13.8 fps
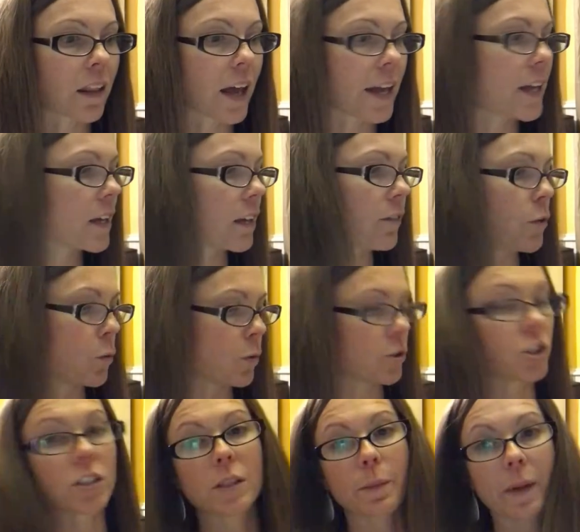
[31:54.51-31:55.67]
like, if you want
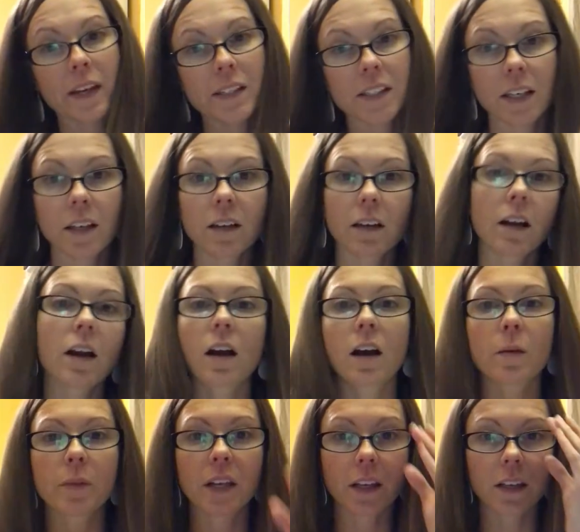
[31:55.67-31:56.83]
just a basic
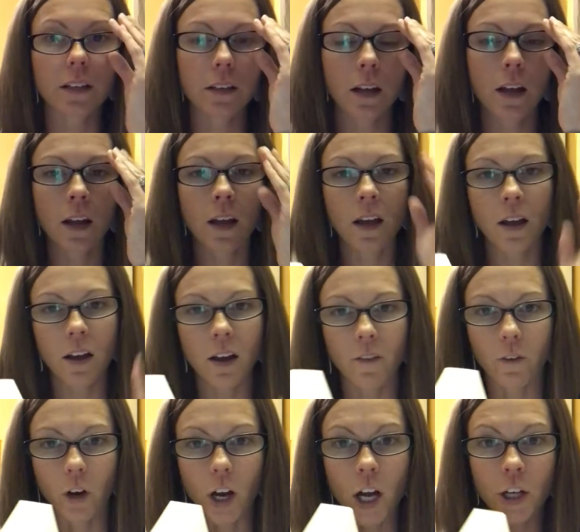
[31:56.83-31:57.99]
kit
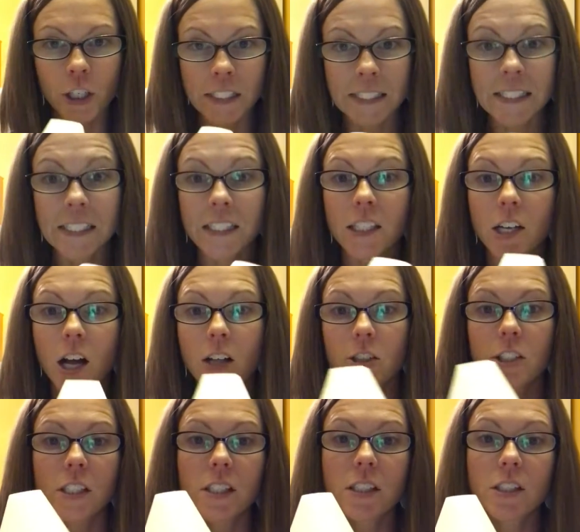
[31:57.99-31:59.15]
for
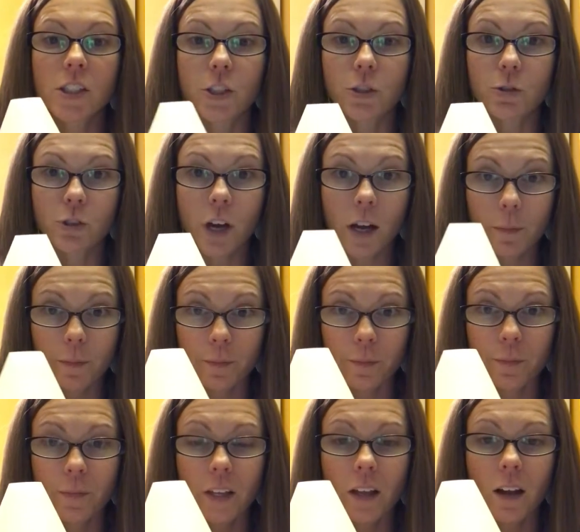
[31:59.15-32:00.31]
$160, this is the Dewdrop.
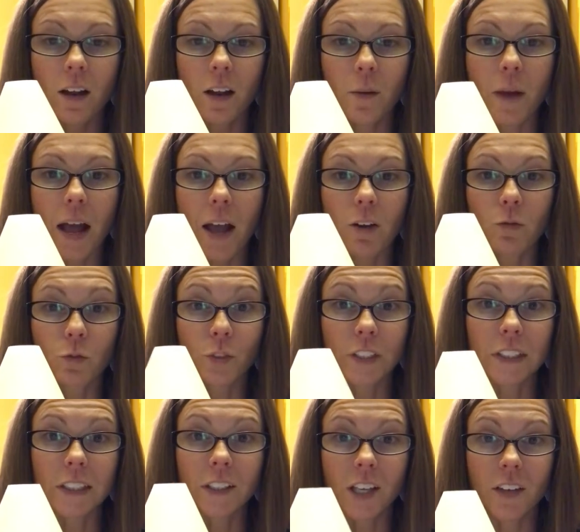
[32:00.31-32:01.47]
I
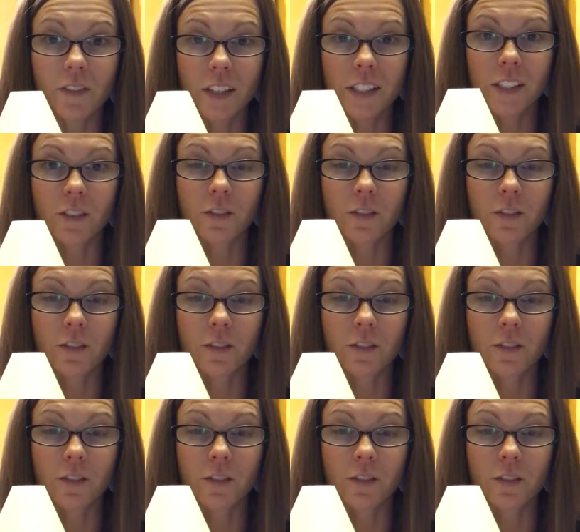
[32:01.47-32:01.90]
really love this